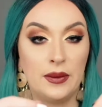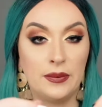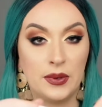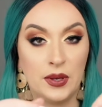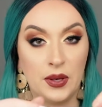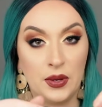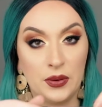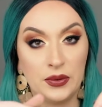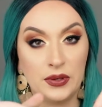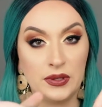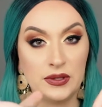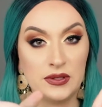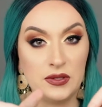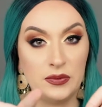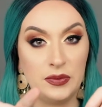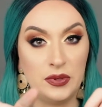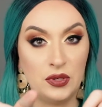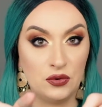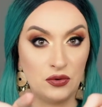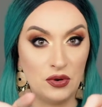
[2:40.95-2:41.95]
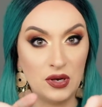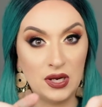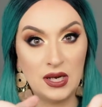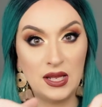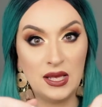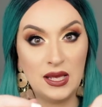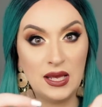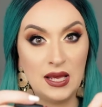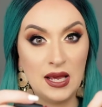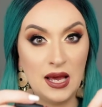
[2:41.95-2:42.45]
I'm going to be
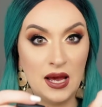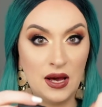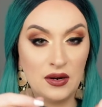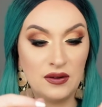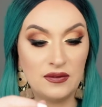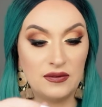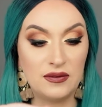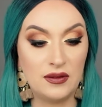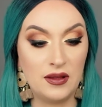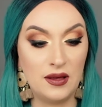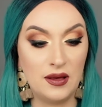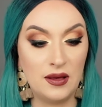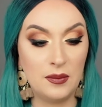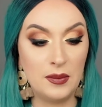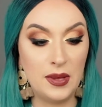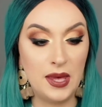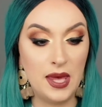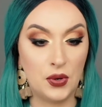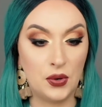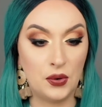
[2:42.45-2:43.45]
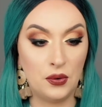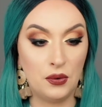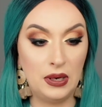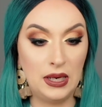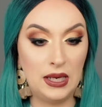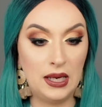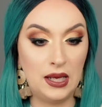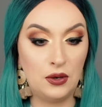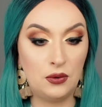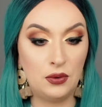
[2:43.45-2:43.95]
running out of them
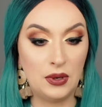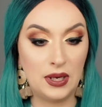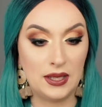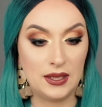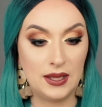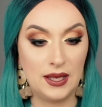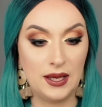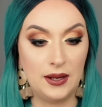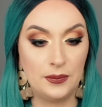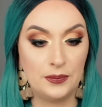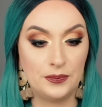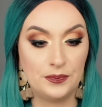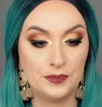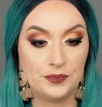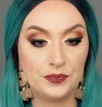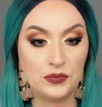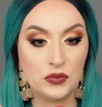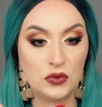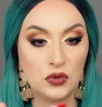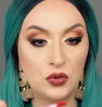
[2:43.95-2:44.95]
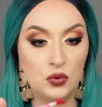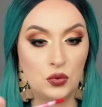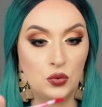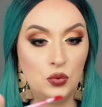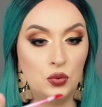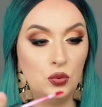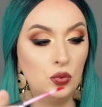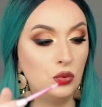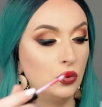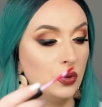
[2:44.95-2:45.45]
pretty quickly.
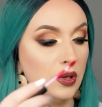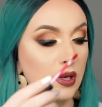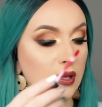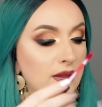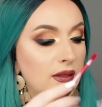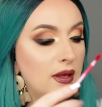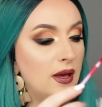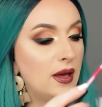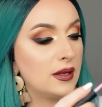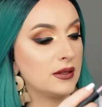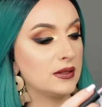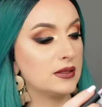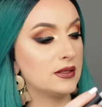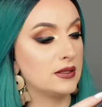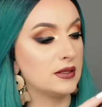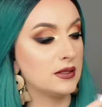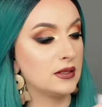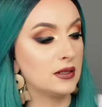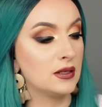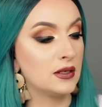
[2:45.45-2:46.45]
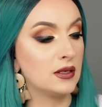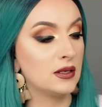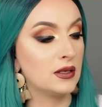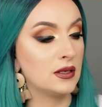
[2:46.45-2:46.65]
Ooh, look at that.